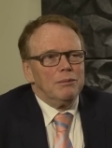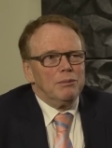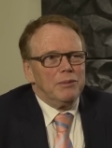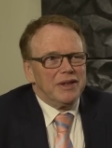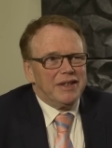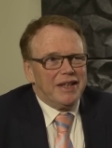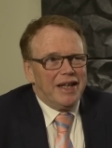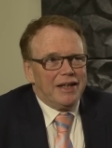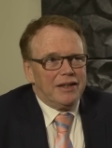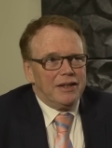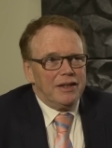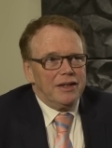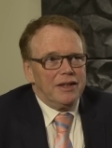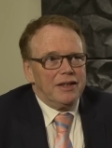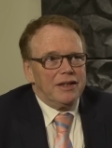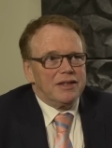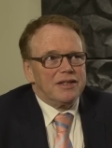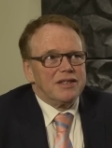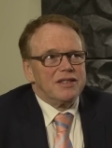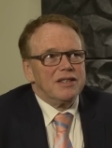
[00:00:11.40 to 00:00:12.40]
But that
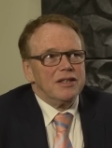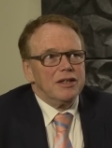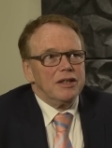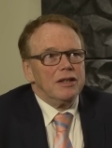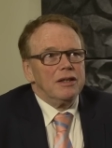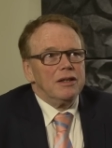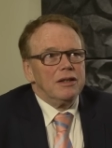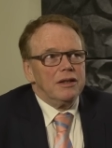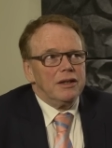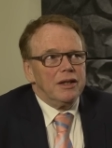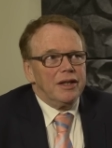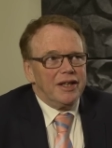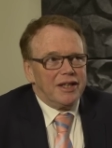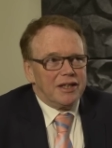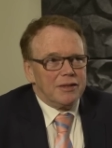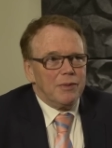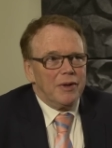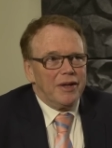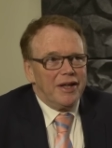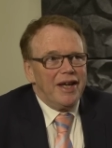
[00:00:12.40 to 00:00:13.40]
is an
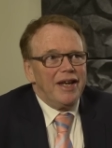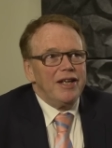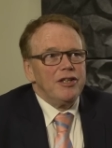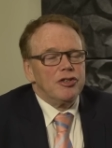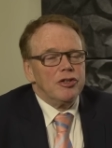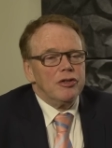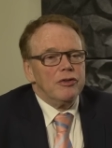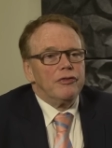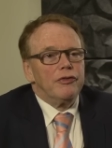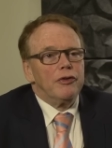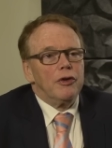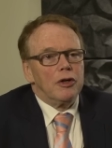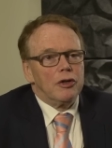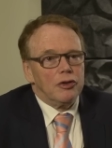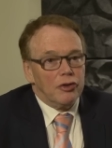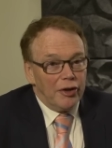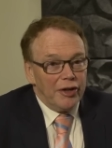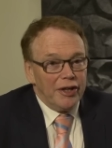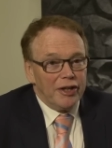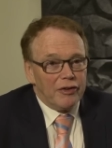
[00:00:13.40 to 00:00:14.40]
explanation for
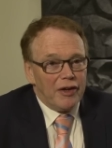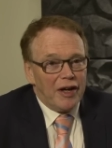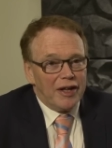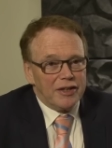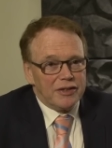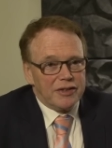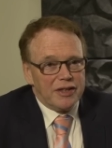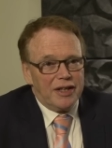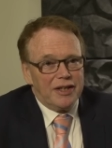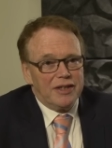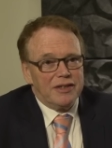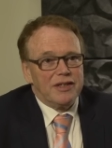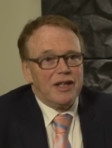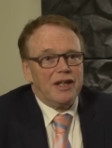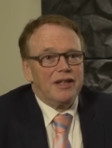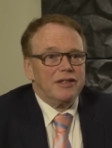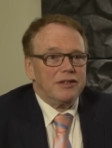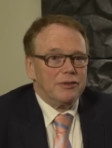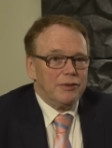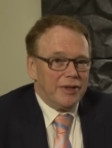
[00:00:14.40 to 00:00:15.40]
chronic
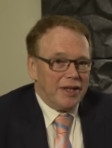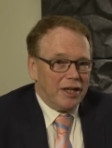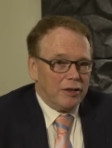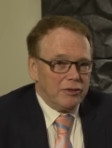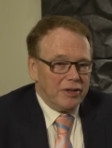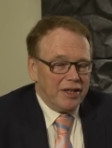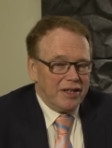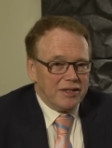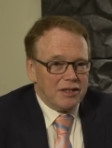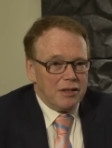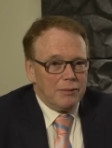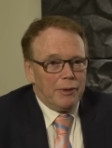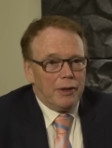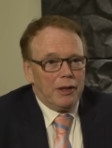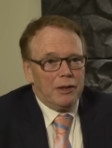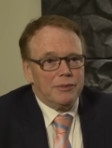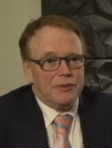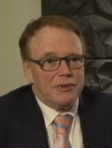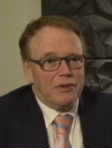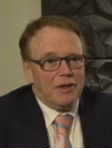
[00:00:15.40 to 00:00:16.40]
rhinosinusitis without nasal
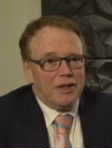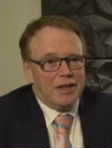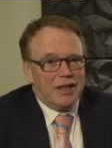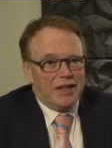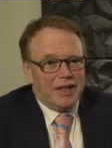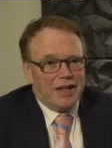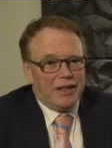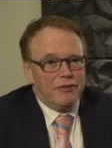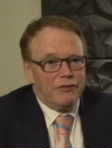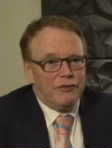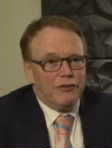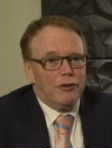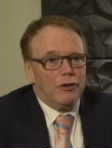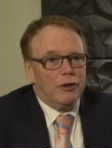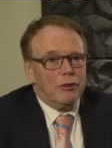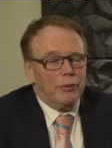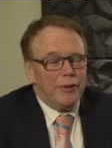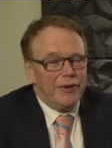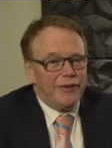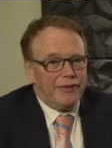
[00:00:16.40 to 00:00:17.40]
polyps rather than
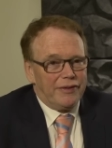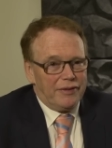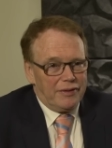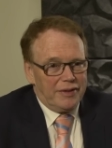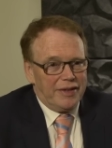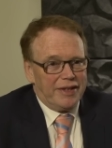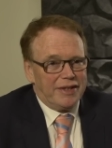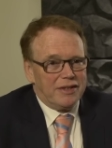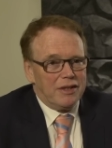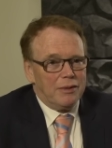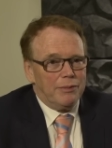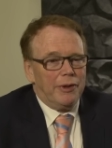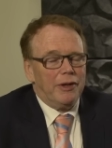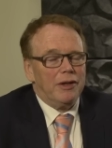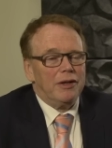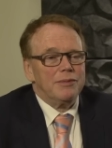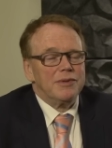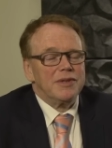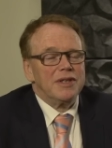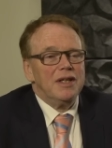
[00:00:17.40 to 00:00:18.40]
for with nasal
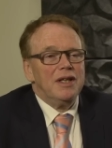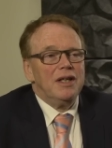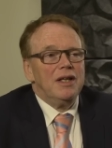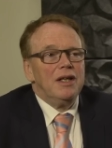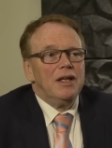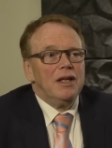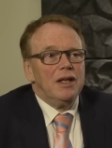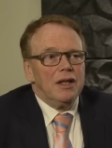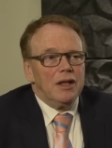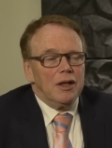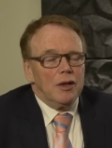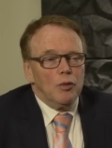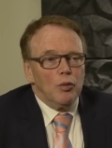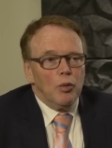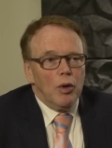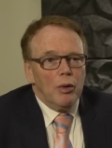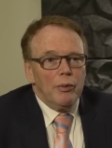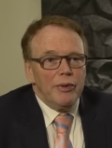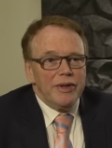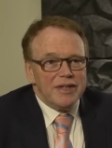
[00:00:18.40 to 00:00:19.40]
polyps.
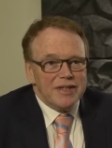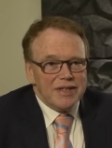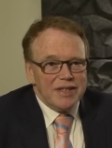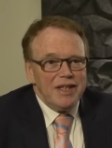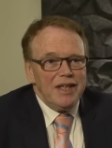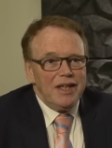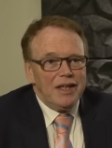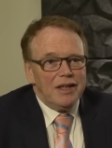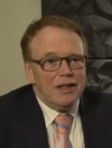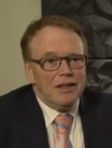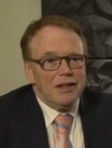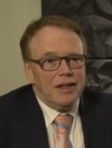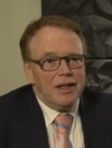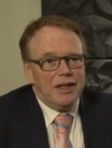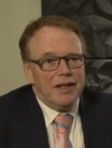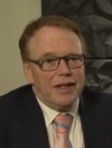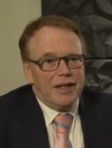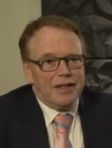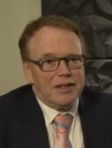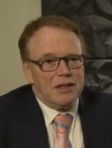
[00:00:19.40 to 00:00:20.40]
What we see
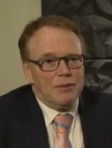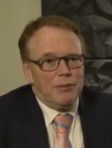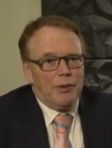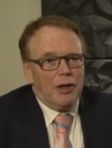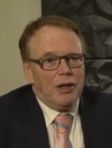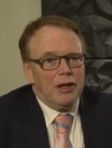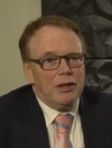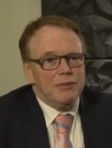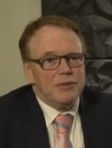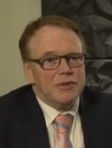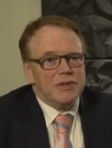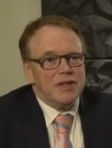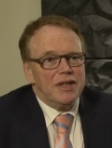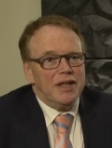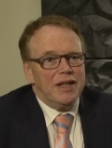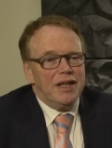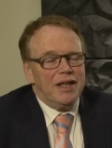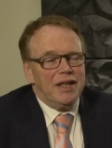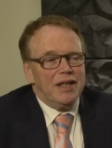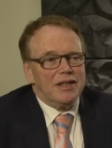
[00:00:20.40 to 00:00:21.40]
in nasal polyps
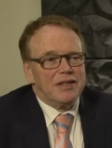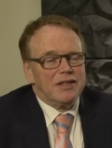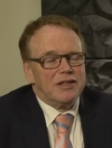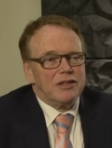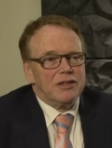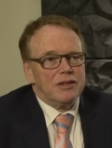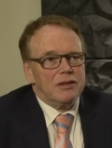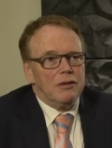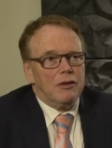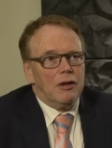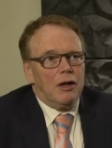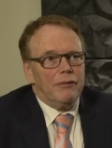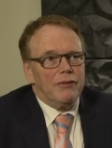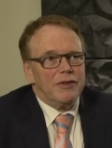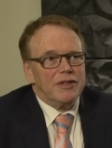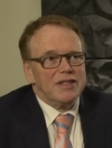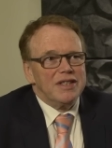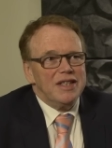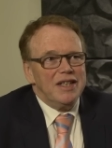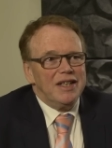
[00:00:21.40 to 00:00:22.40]
is
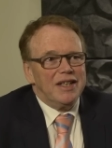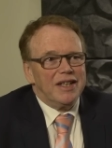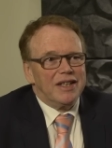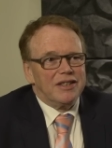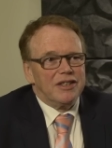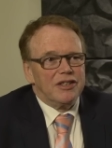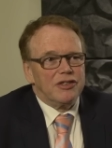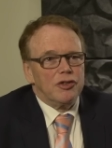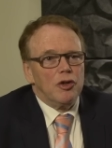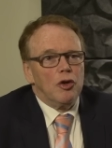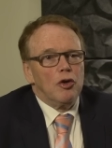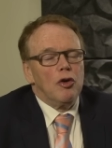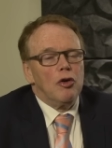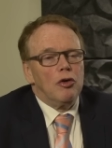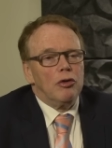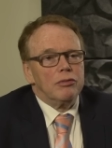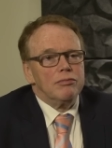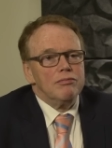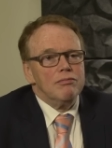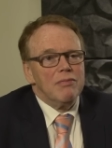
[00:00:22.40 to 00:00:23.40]
obviously that the
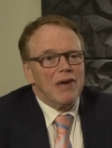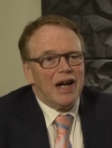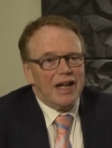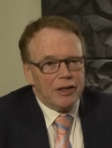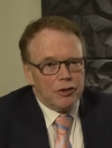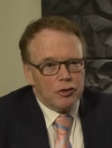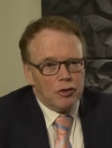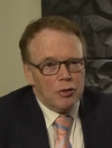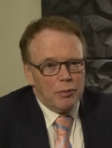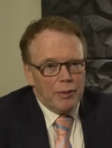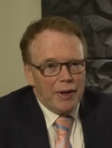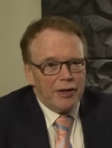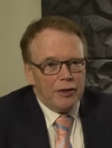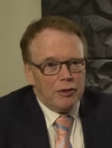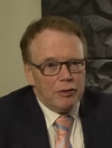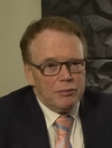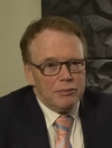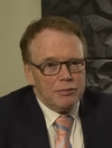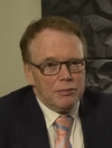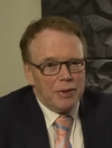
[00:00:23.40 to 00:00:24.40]
so-called
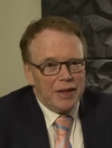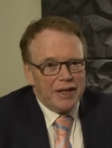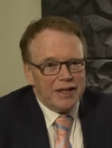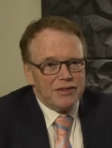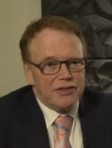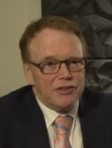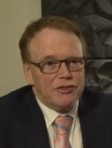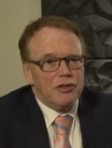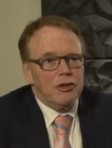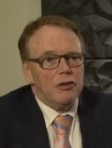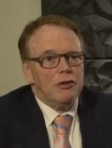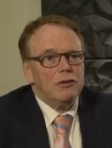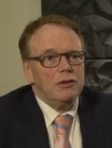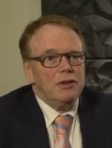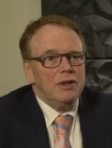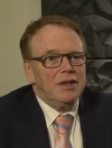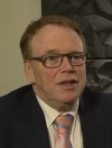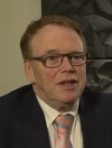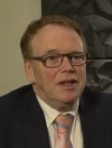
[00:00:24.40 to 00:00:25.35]
microbiome plays a role,